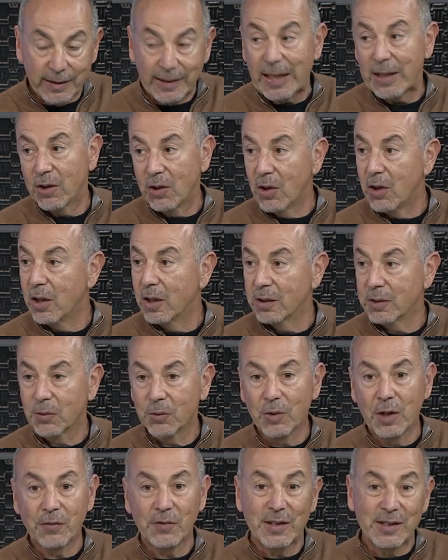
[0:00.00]
that long. The
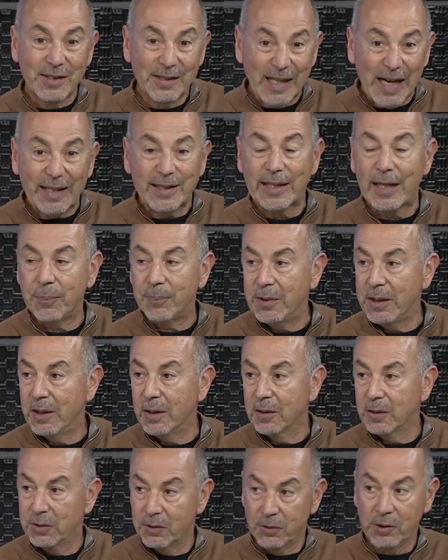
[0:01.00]
rough is not that
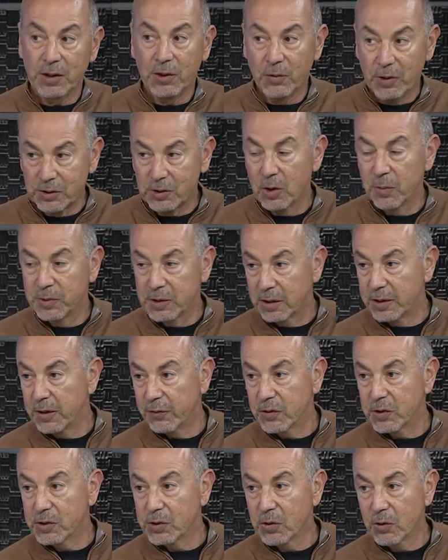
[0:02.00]
penal. During the U.S. Open's a
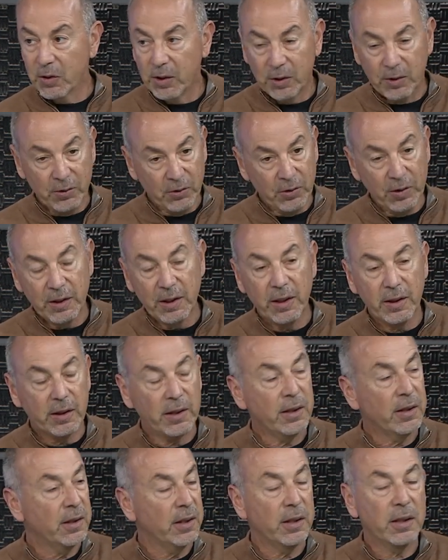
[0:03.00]
different story. Correct. During the
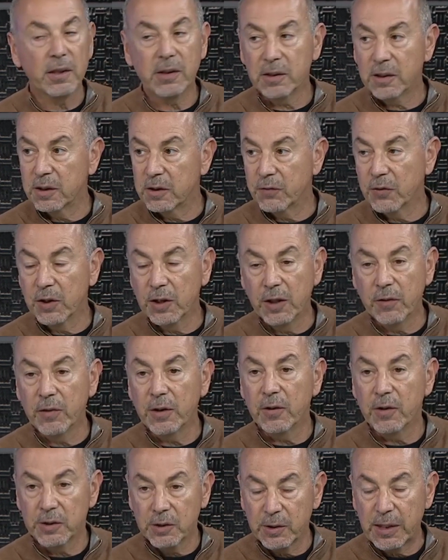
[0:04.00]
AT&T, it's forgiving
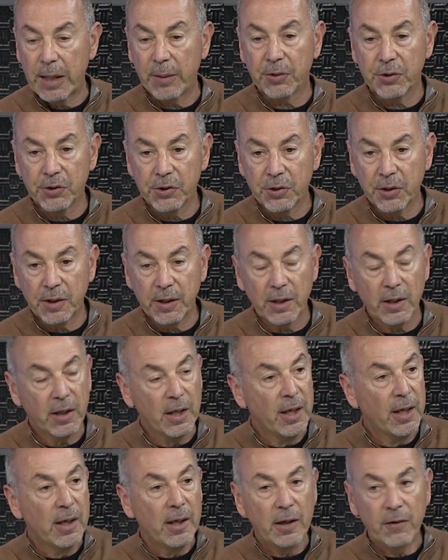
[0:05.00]
because the amateurs are there.
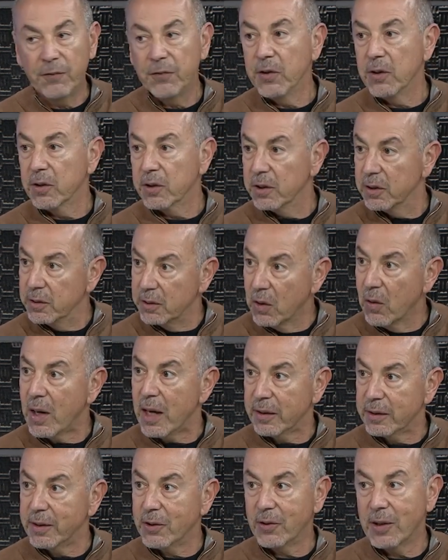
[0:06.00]
And Phil could go
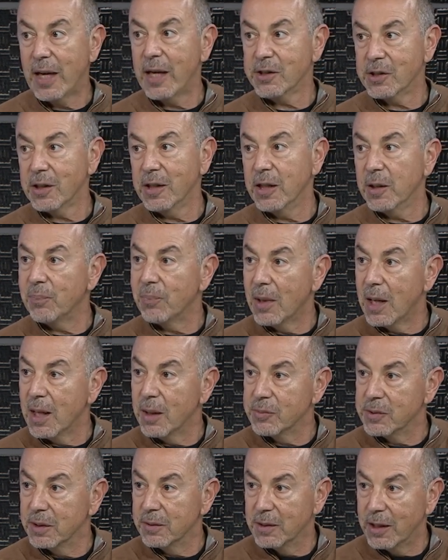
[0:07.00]
out there and actually hit
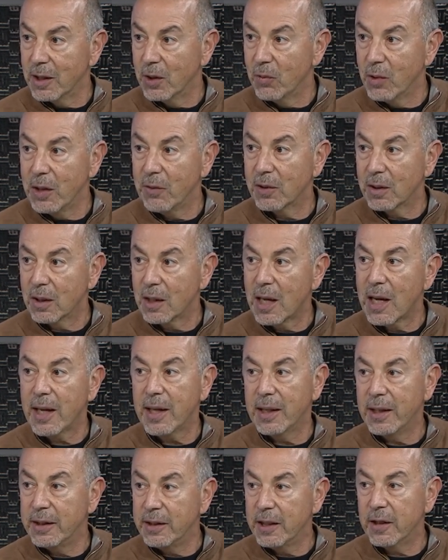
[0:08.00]
bombs and get away with a lot.
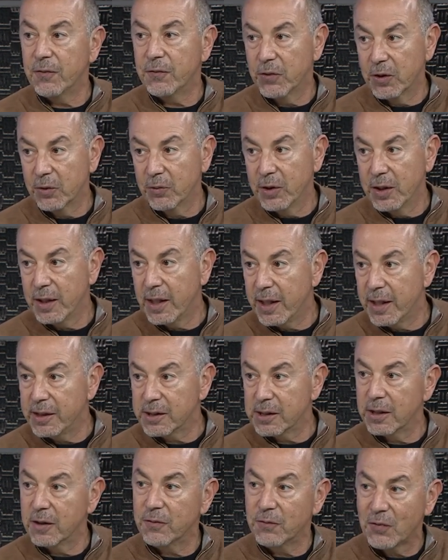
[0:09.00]
And he did for 3
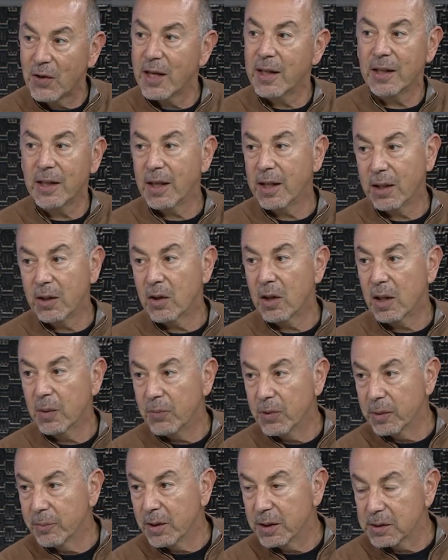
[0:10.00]
days. And it finally kind of caught up
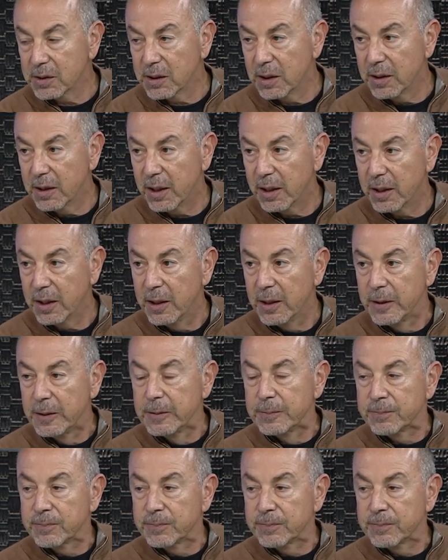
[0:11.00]
with him on Sunday. It did.